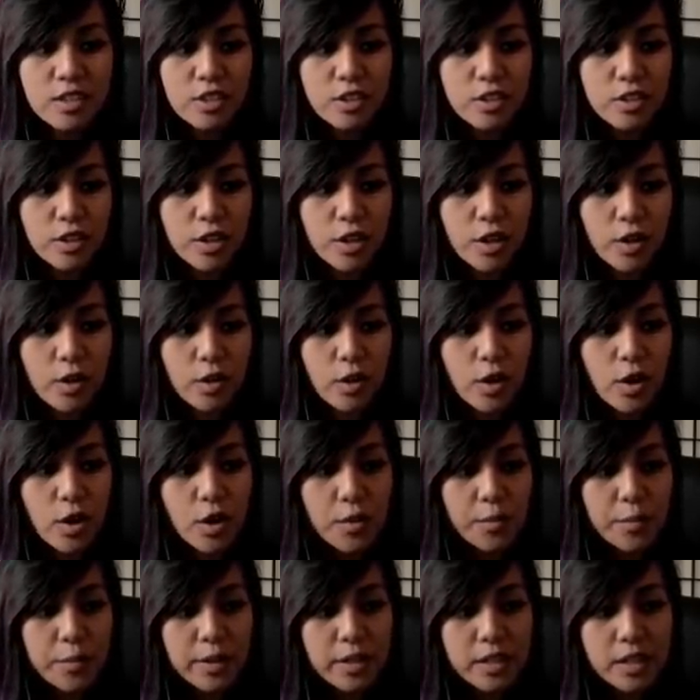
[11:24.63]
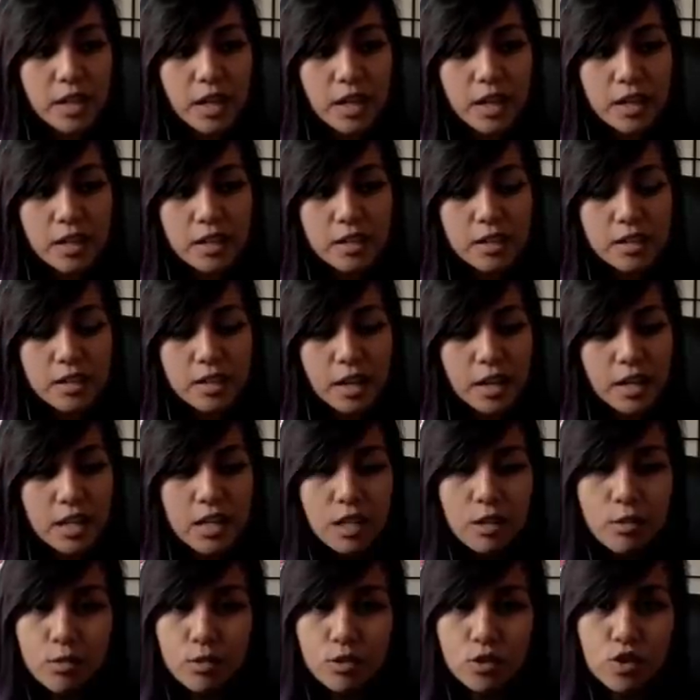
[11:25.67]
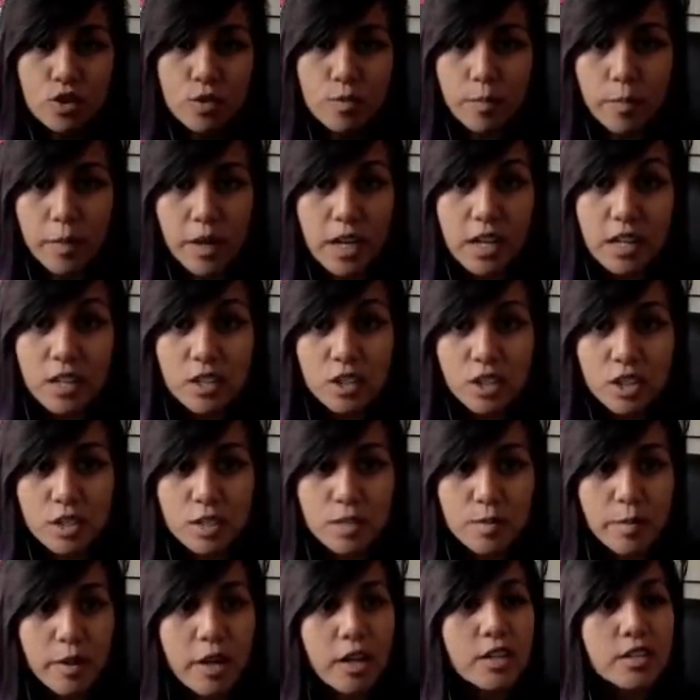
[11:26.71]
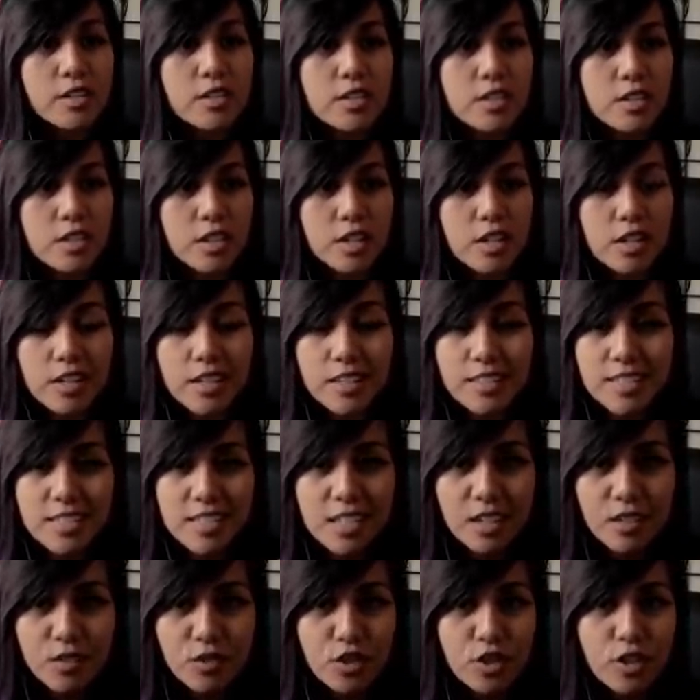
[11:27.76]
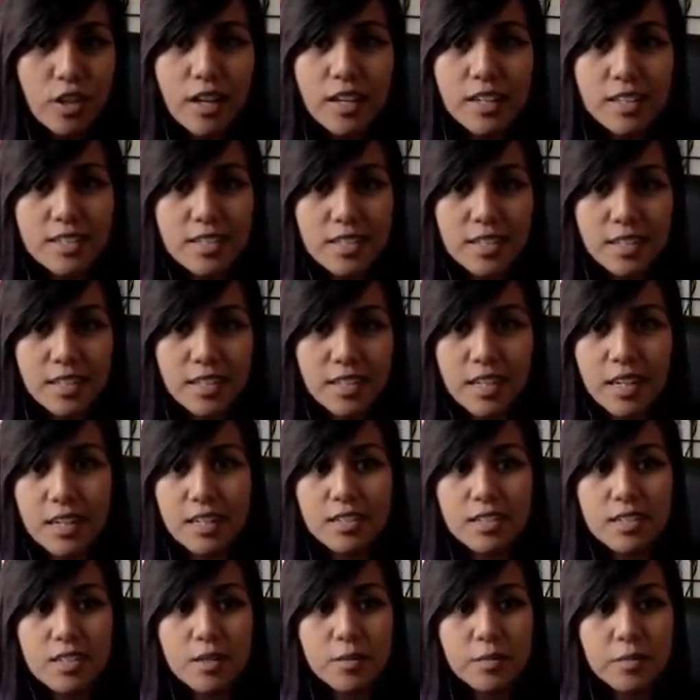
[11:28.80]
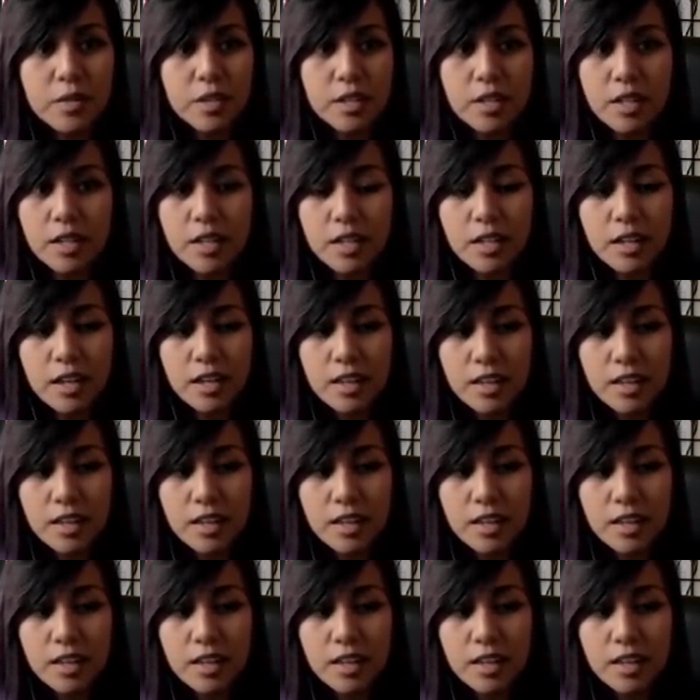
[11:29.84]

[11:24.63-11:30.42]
you know, hoping that he would just banish his monster instead of trying to negate something,